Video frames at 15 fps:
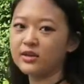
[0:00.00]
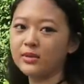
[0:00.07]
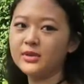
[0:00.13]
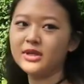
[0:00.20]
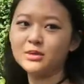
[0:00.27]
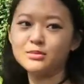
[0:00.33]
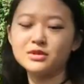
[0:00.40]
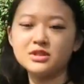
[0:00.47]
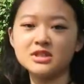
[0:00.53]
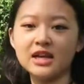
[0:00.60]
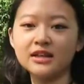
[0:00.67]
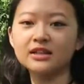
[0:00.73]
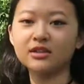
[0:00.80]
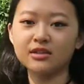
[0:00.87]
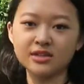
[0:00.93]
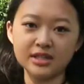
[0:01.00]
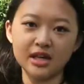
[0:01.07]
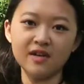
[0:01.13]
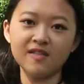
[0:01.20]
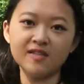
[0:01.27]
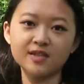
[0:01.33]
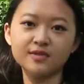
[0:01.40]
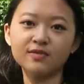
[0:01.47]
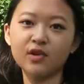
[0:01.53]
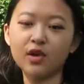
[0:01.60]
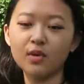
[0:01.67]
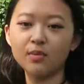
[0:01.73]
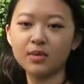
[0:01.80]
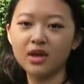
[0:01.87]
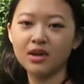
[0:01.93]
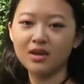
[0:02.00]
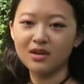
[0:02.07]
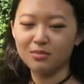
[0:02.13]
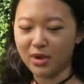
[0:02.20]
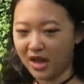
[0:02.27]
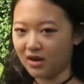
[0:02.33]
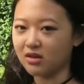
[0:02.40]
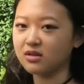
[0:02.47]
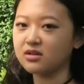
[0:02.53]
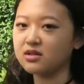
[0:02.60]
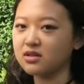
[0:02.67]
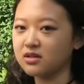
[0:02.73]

that we can protect ourselves from bears.